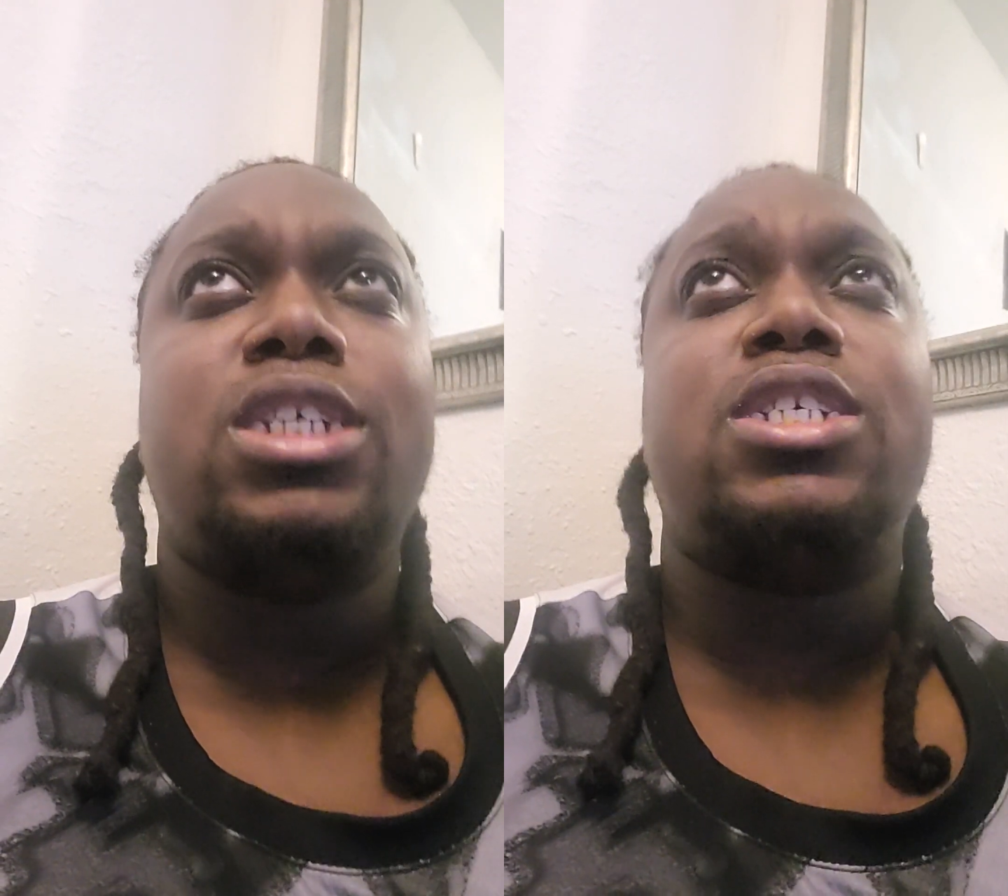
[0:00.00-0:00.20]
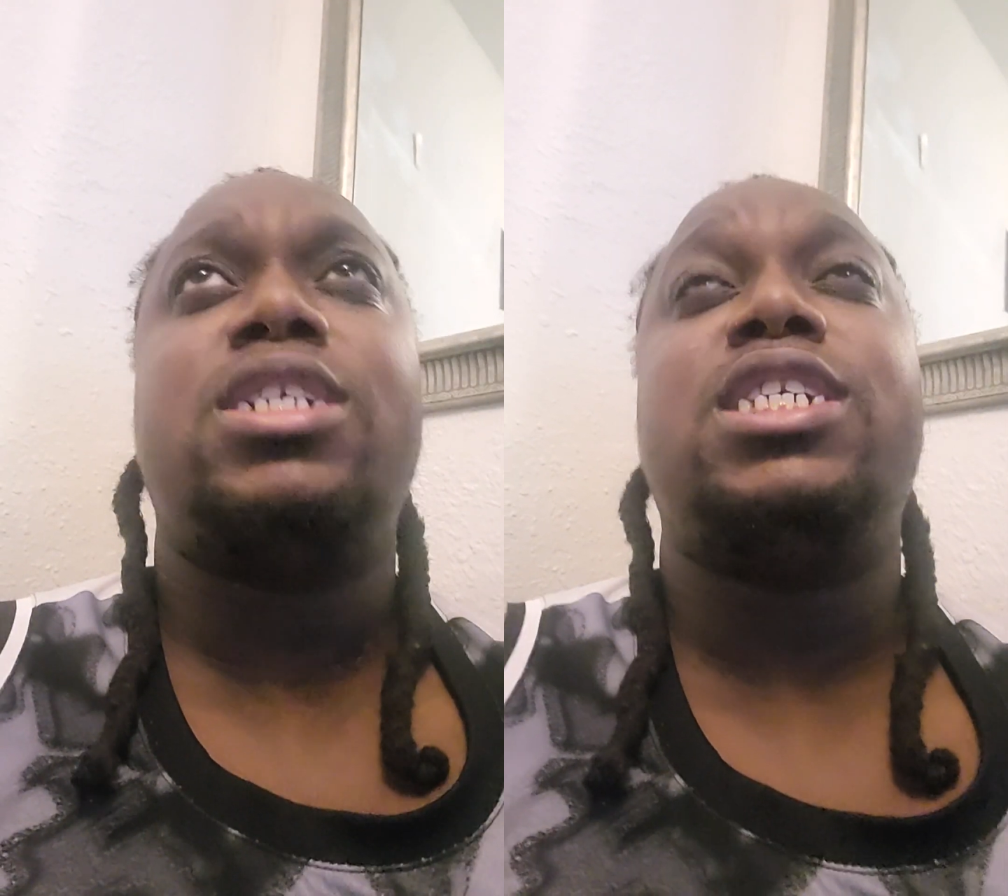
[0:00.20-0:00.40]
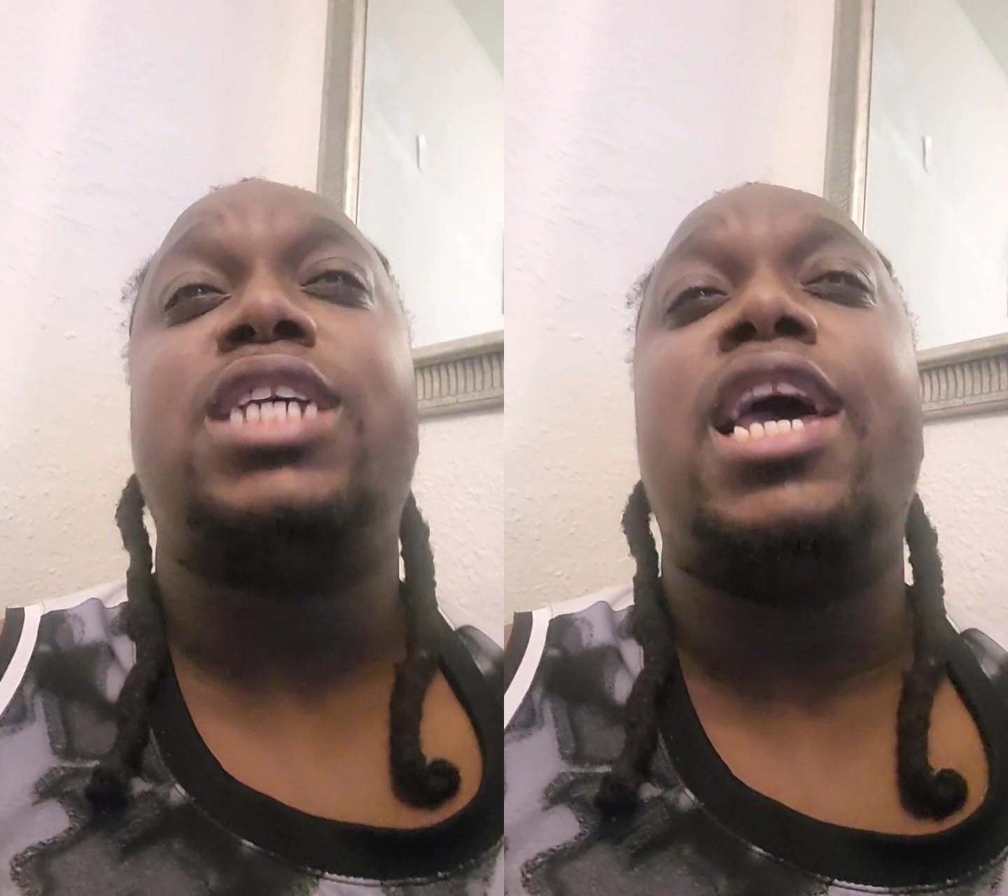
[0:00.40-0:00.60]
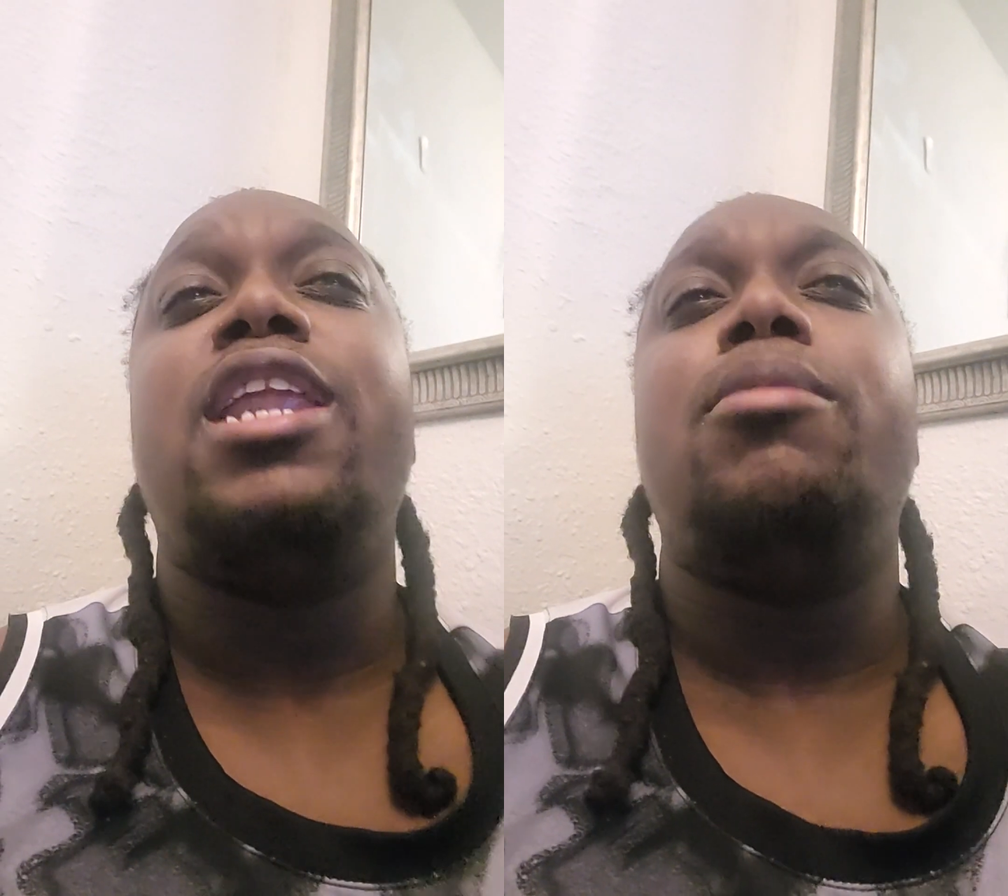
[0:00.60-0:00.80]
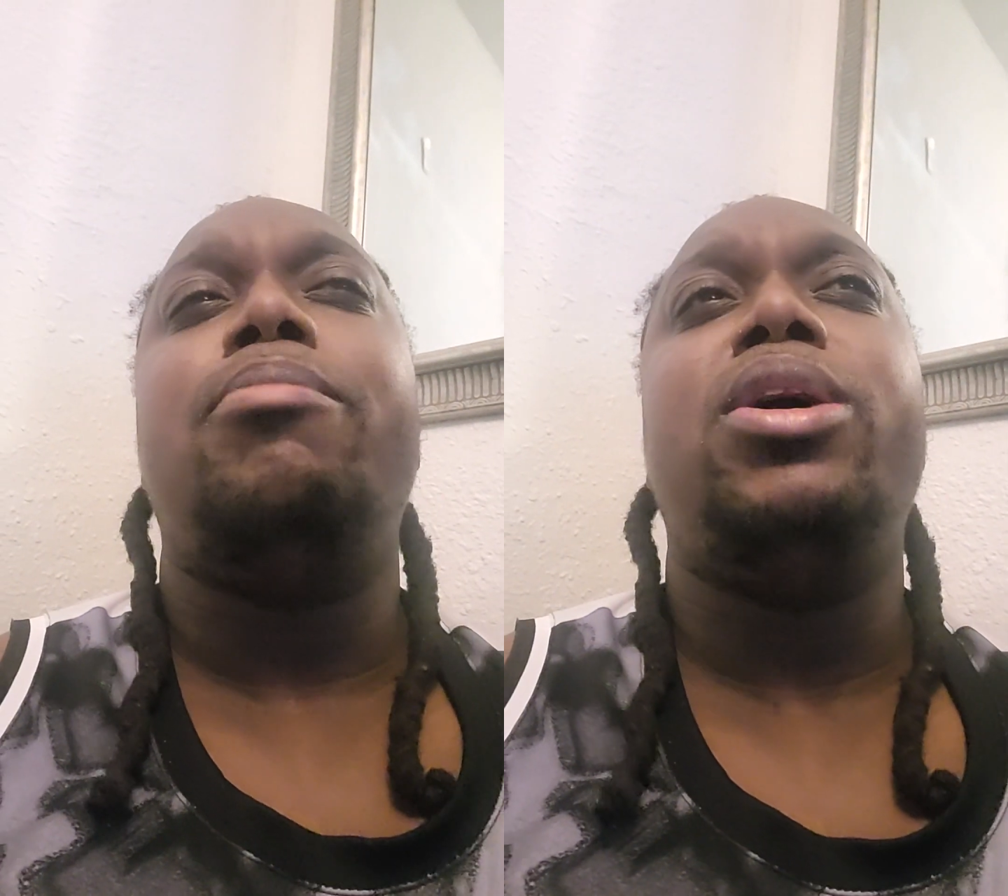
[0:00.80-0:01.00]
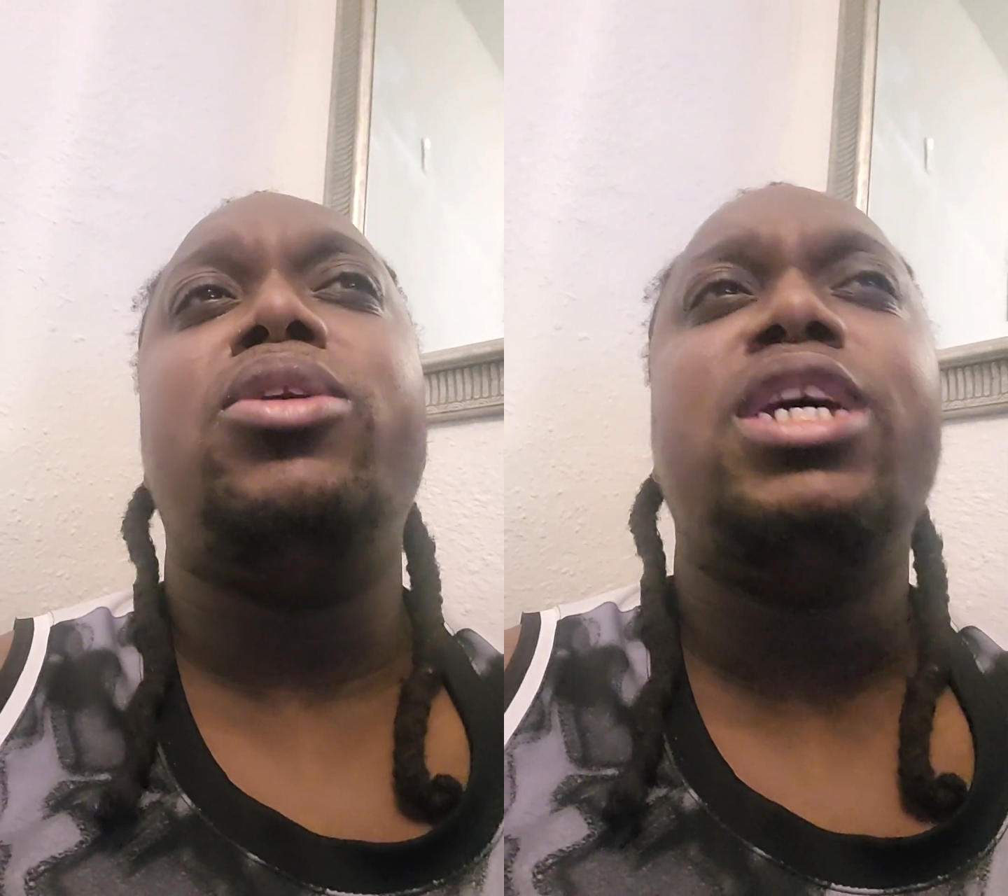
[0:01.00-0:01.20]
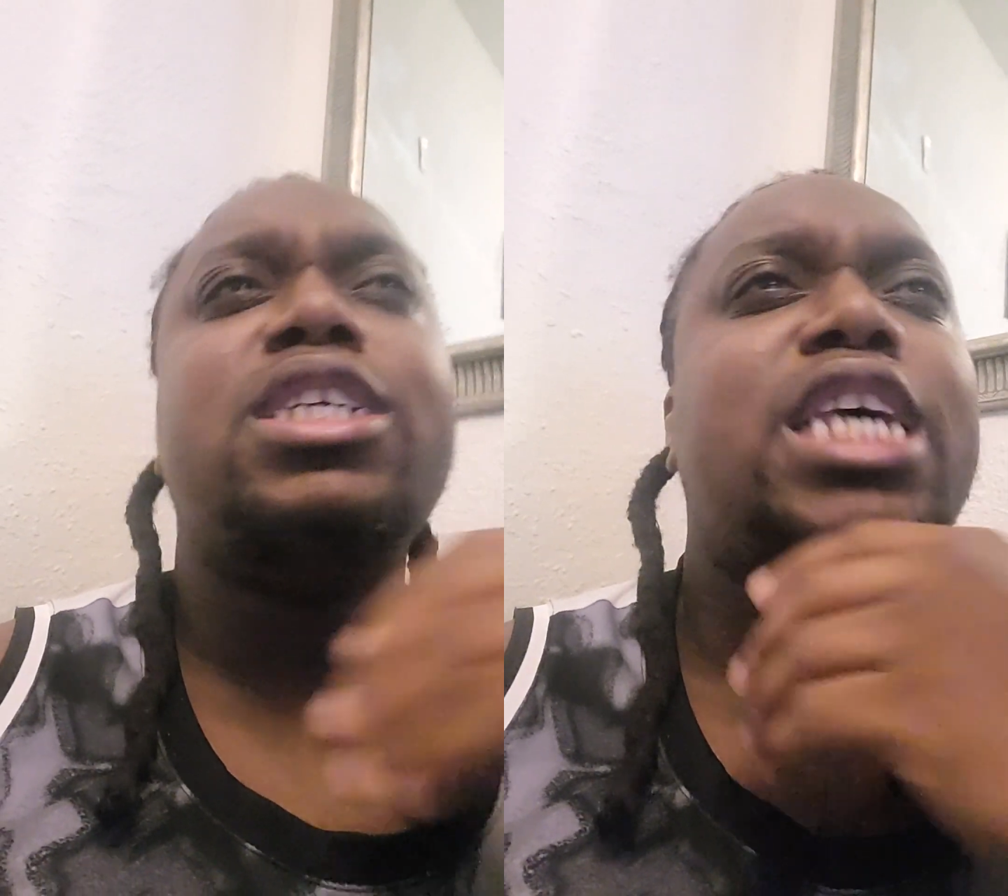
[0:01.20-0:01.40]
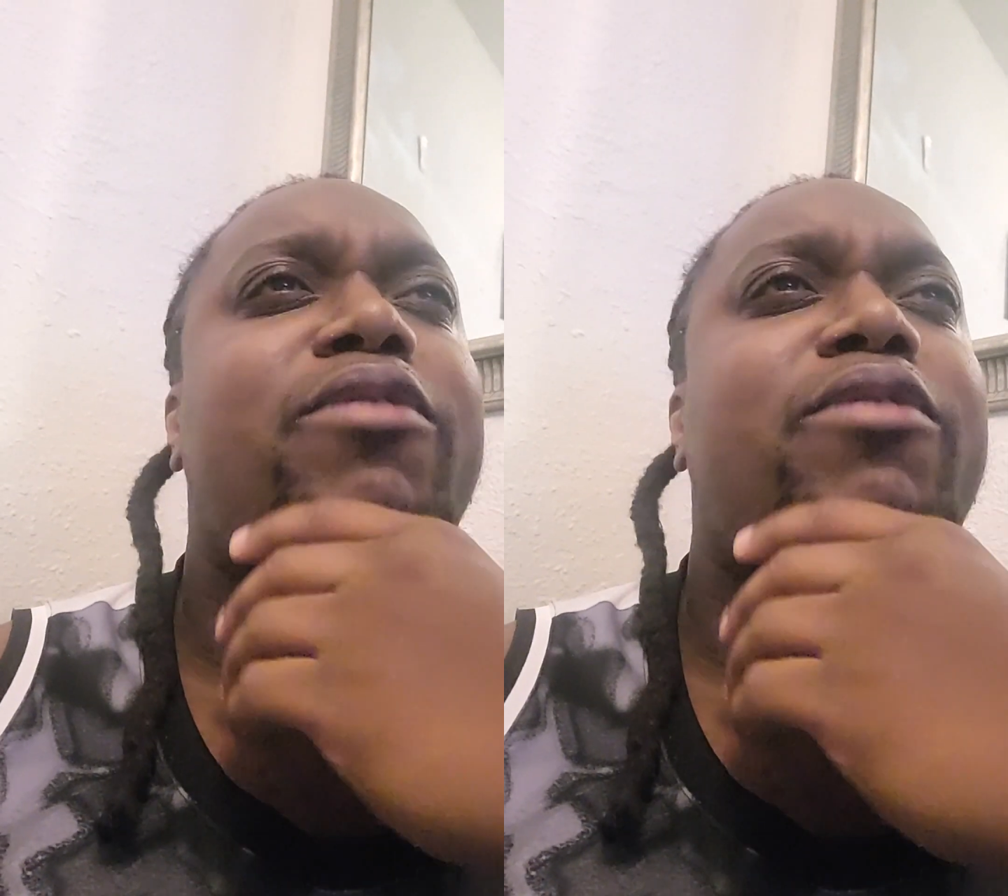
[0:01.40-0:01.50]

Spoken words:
scaling buildings,